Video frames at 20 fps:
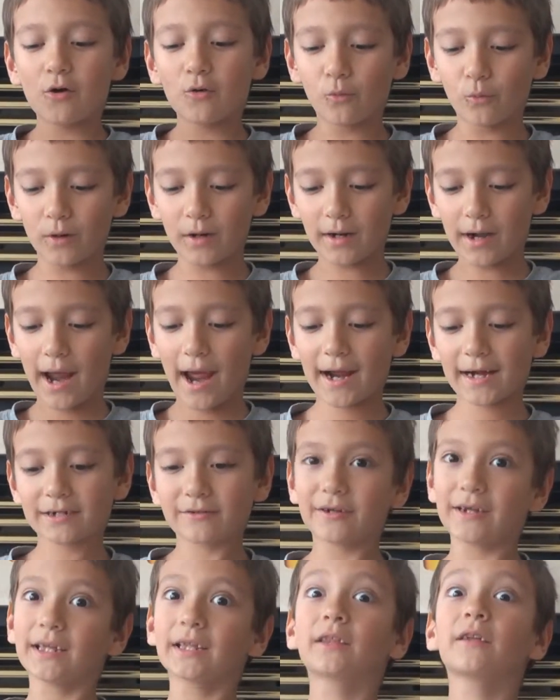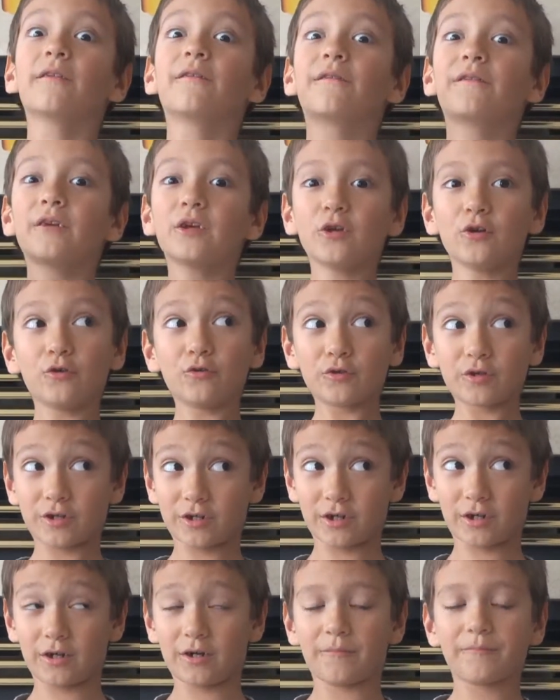were actually in the
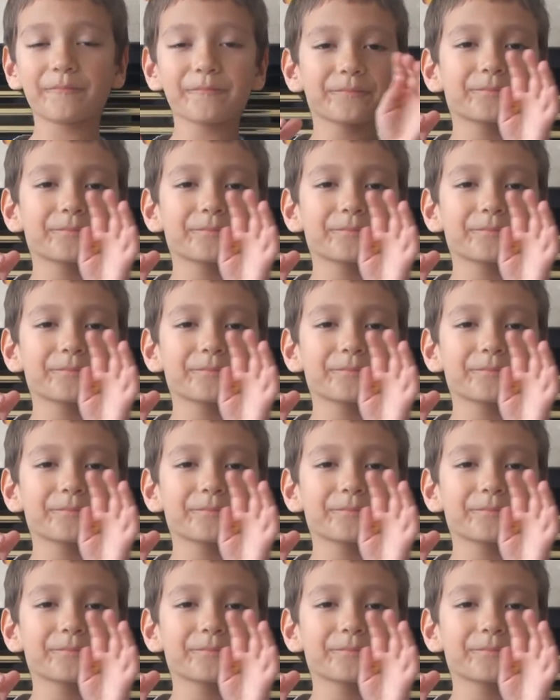future.